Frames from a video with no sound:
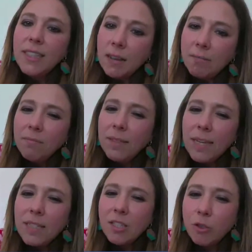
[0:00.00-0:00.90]
yeah,
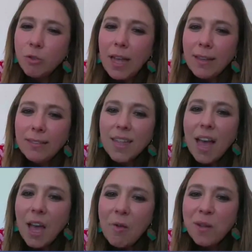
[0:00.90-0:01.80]
let's do that.
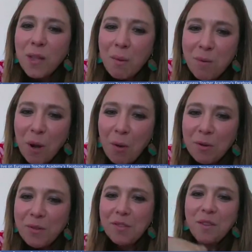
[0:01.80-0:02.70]
I will
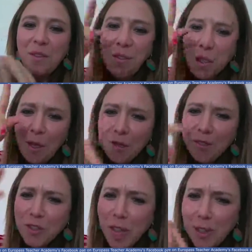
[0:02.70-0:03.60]
upload the
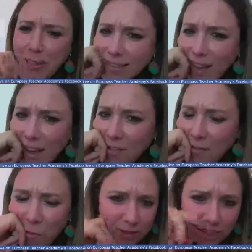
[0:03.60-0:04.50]

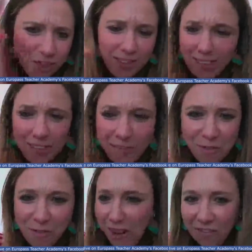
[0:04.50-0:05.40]
the
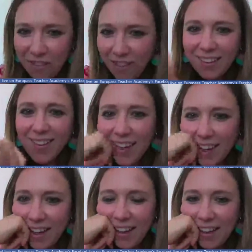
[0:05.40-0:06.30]
infographic
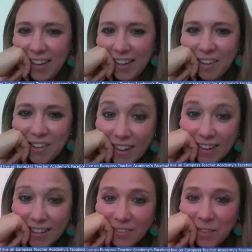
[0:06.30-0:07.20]
I
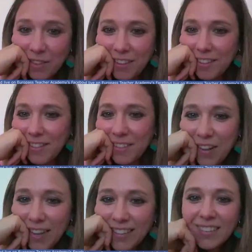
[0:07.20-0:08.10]
created for this
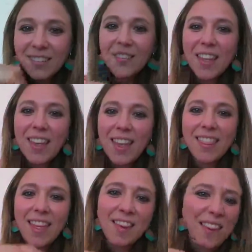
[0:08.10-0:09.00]
event,
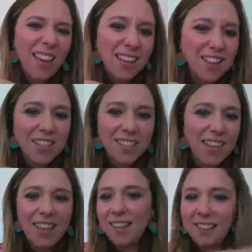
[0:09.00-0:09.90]
and then you can
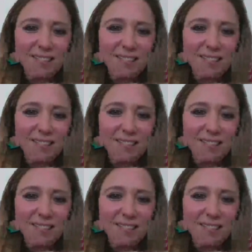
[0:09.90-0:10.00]
just